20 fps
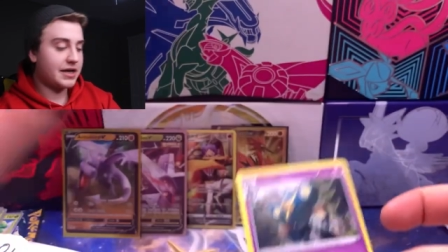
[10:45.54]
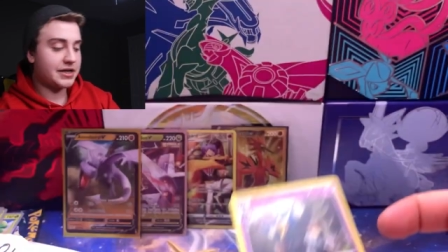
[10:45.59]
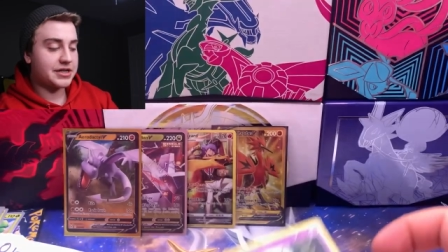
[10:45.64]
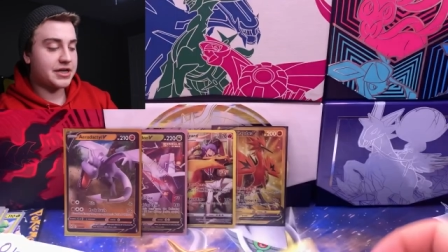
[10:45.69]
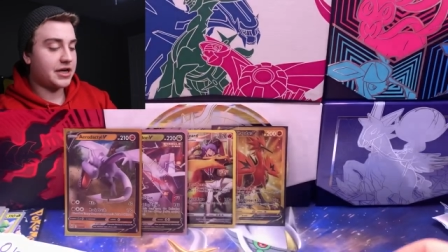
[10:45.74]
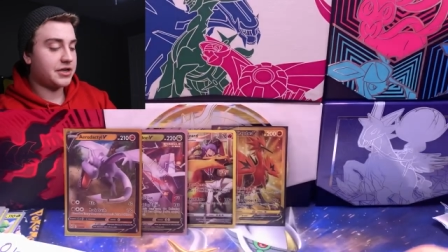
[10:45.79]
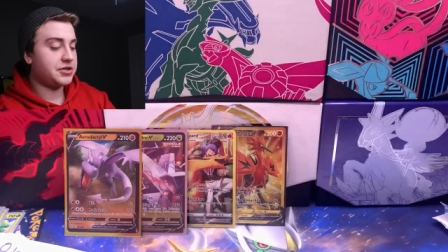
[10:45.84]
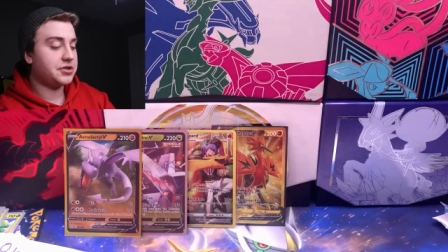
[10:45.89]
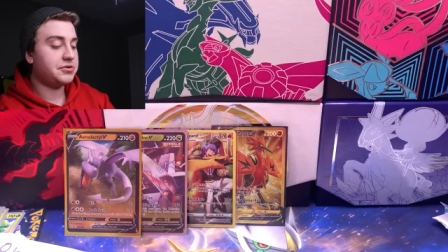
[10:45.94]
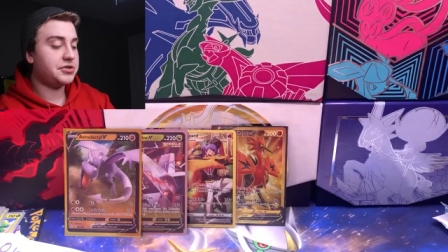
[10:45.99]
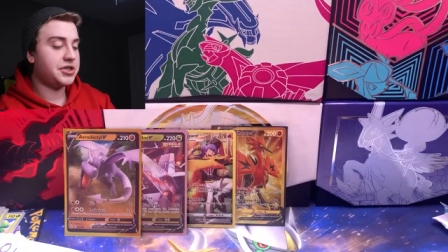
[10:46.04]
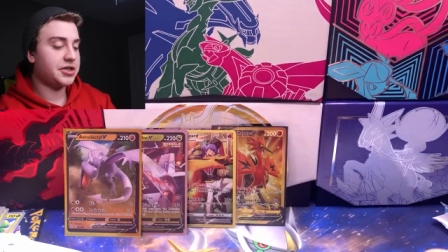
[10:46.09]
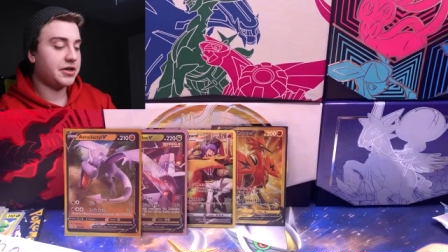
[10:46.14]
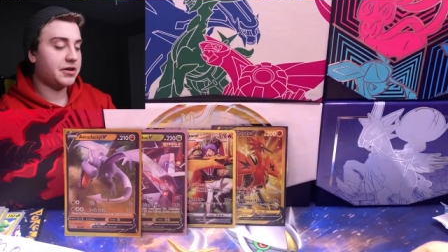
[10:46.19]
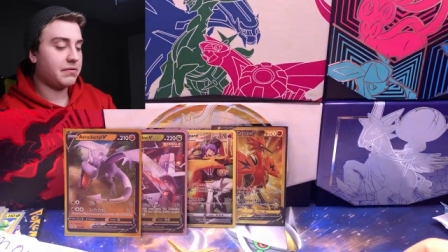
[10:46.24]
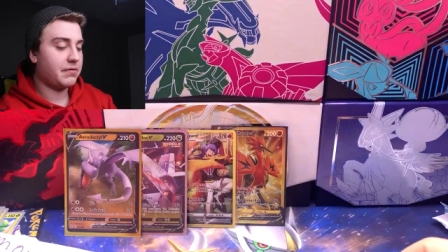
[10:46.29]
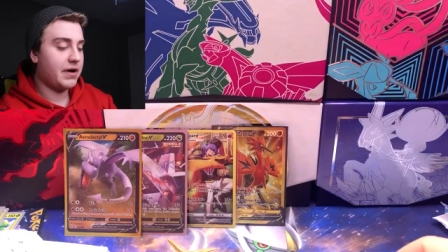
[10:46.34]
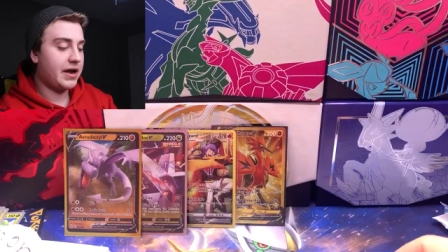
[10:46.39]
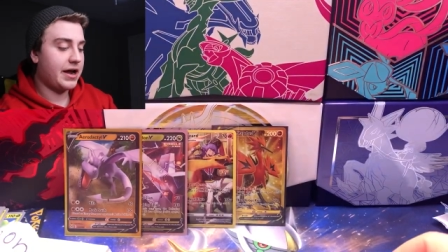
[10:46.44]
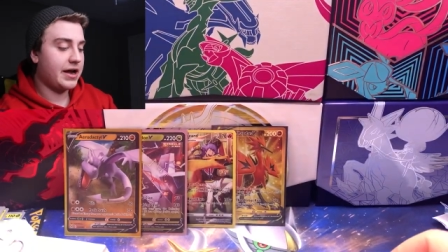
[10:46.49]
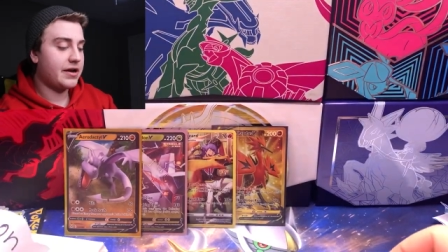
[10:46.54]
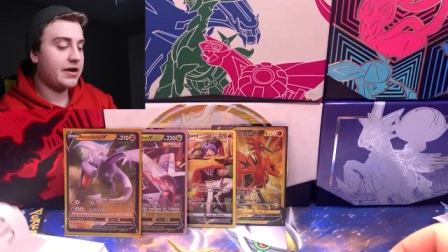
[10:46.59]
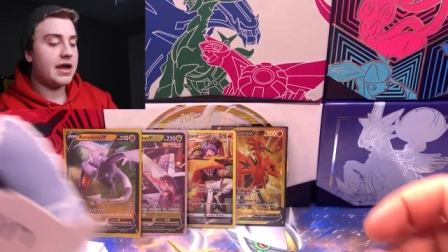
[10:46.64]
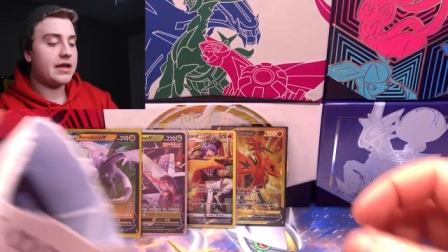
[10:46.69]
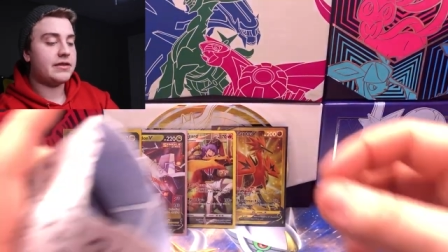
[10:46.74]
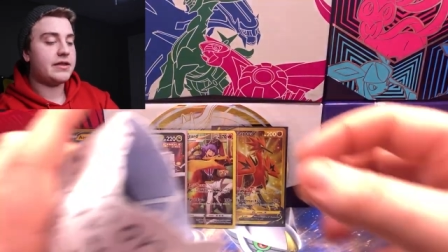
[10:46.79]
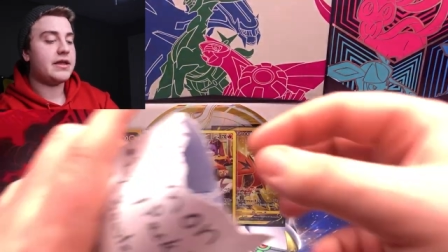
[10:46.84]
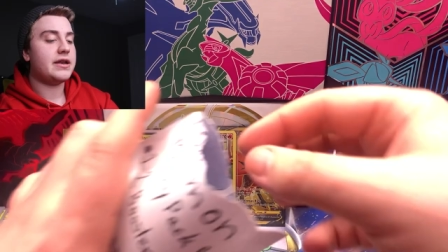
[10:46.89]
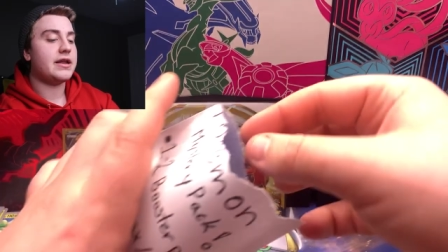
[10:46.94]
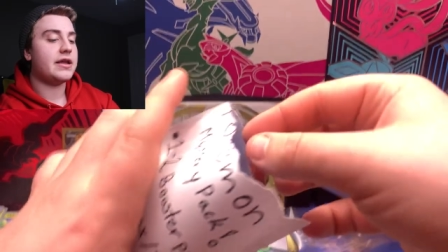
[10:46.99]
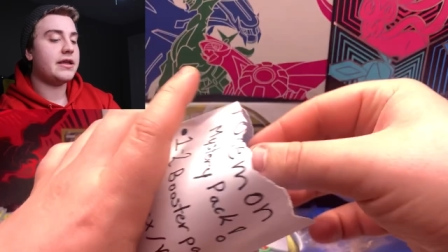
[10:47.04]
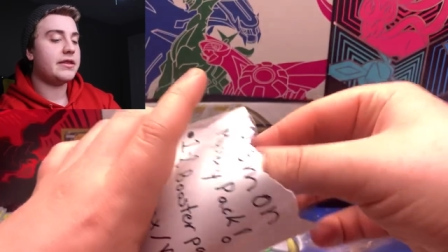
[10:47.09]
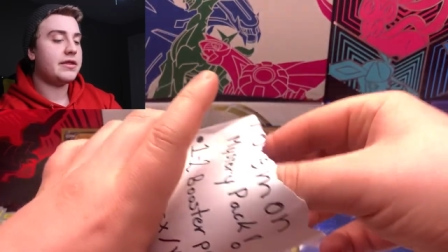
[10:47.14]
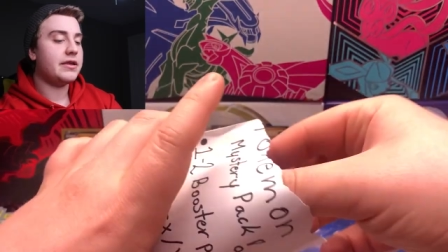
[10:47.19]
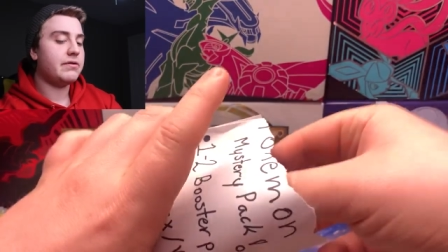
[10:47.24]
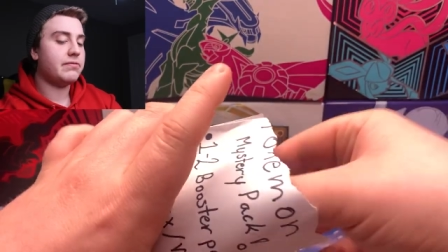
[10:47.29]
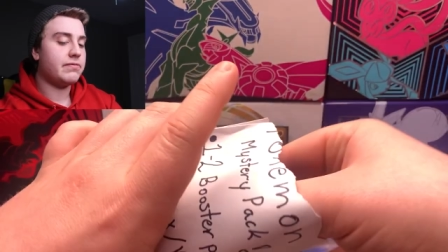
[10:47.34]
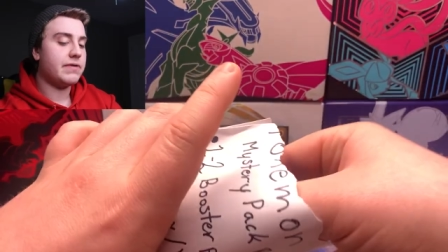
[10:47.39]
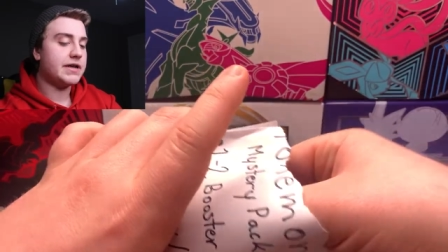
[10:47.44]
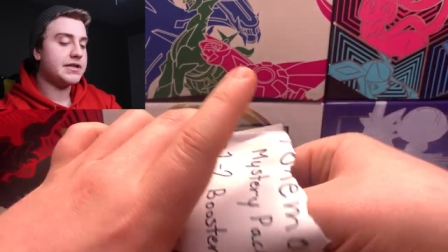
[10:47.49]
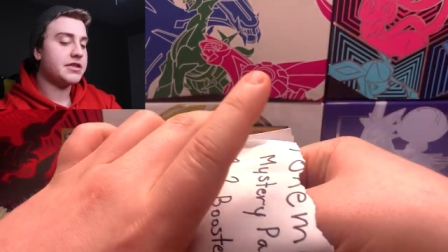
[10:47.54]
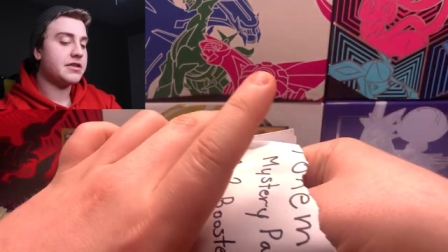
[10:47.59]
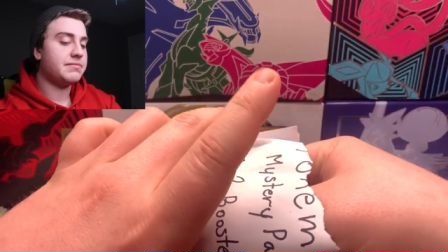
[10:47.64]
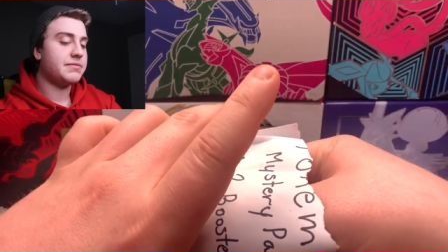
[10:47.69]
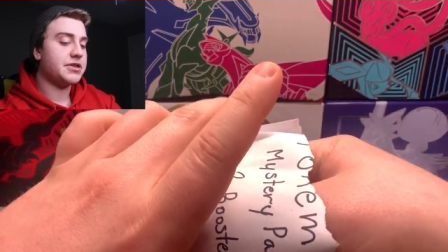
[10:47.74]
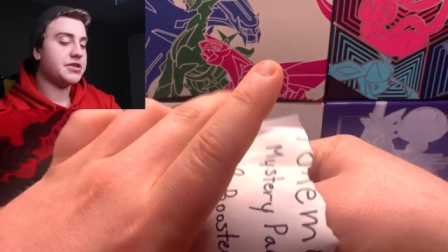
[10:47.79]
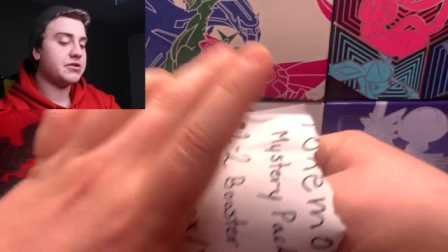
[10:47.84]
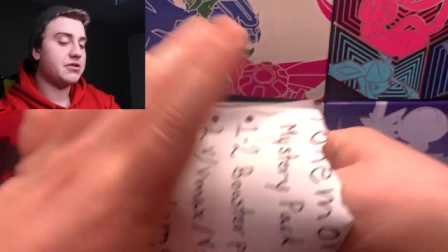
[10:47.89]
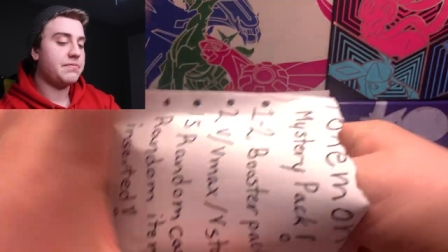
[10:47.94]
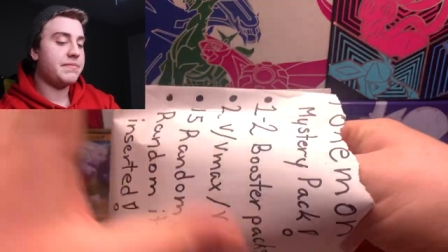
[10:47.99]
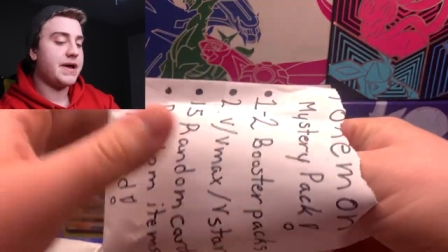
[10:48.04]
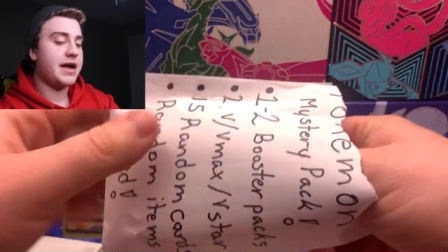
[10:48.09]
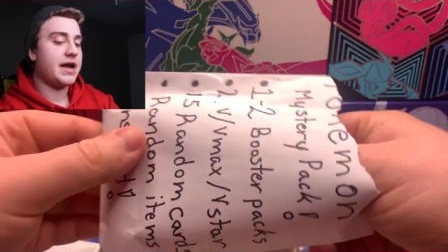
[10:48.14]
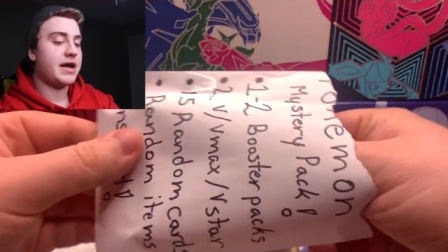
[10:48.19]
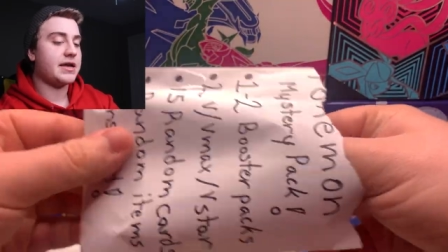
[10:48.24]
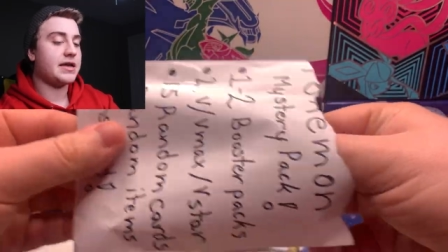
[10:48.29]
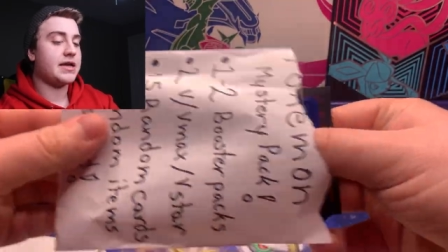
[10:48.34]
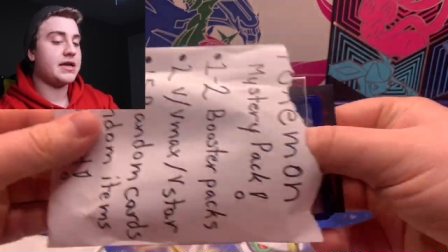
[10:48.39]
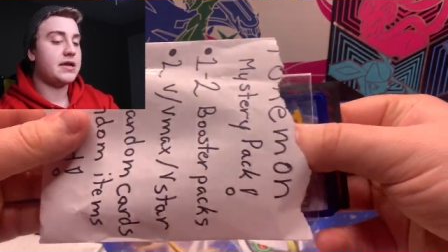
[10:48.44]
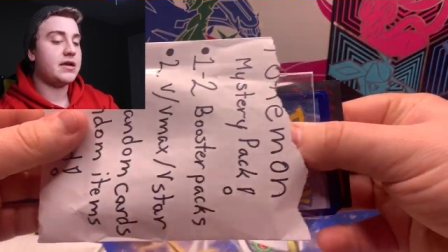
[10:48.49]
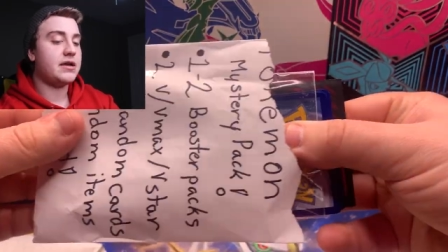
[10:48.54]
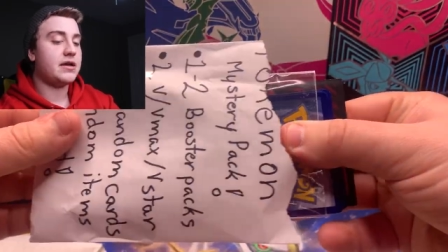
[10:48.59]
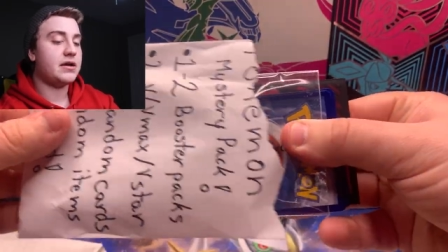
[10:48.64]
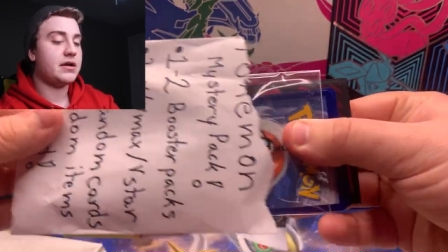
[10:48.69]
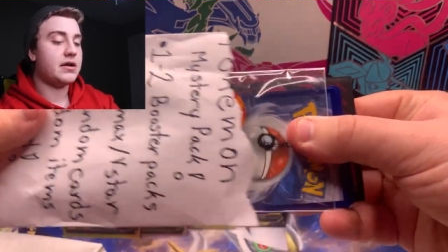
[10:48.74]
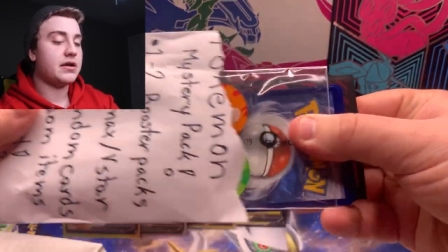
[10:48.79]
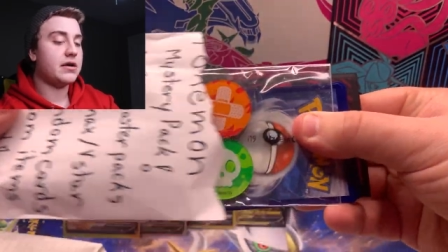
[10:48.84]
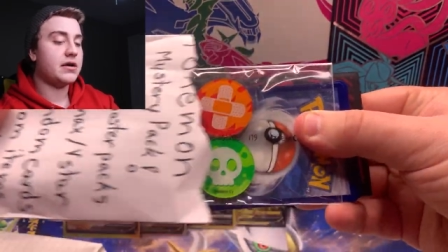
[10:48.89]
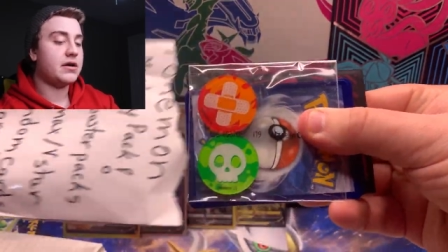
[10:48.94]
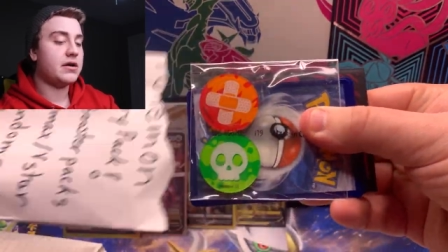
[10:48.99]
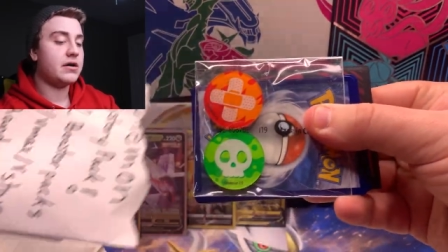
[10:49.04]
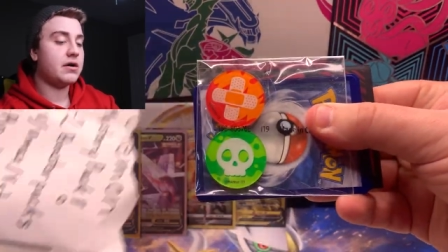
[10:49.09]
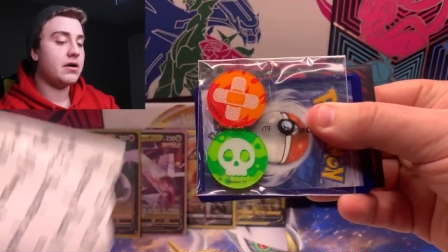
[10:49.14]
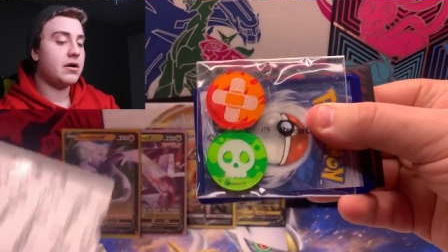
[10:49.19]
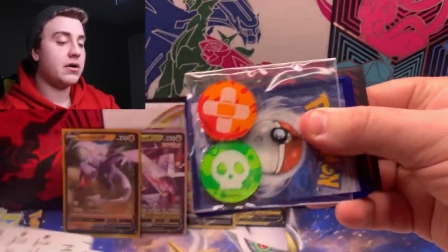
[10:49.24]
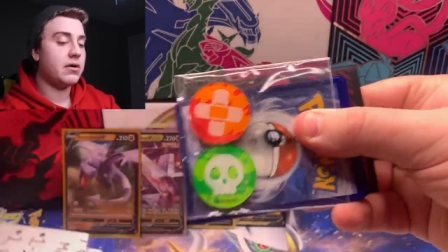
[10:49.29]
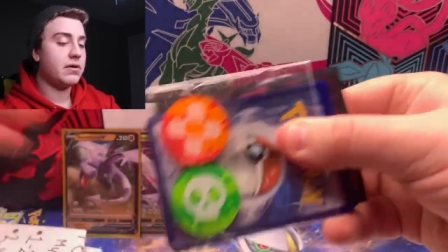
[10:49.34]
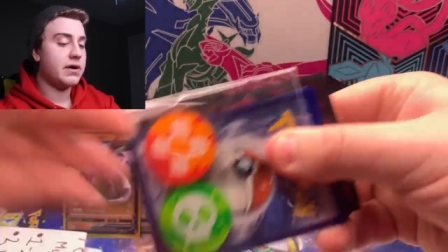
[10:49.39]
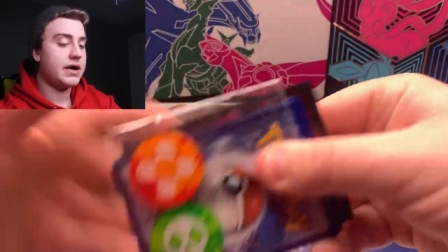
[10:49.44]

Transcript: just got two Chilling Reign. And then in the rest of the mystery pack here, all